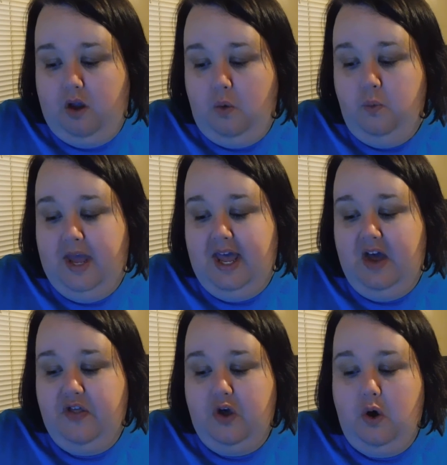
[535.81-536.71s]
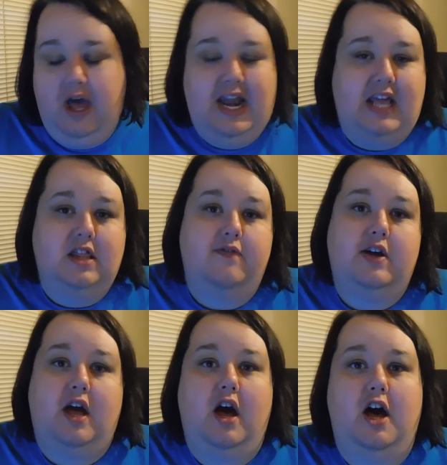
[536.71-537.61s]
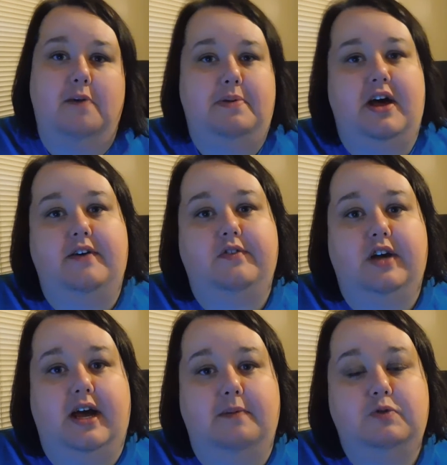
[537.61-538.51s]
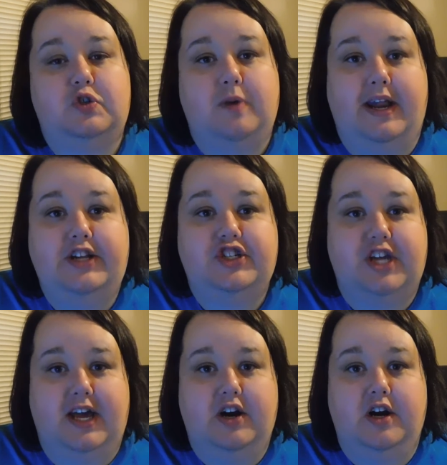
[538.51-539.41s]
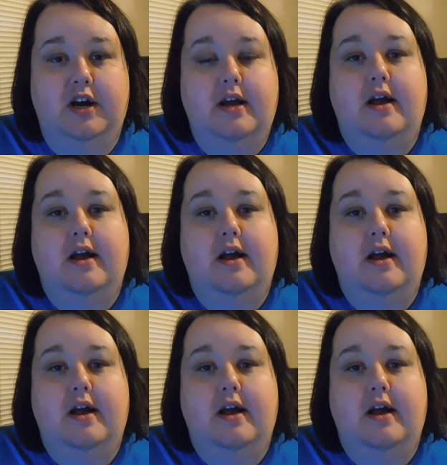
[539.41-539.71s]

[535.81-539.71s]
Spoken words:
with 1/8 of a cup of shredded cheddar.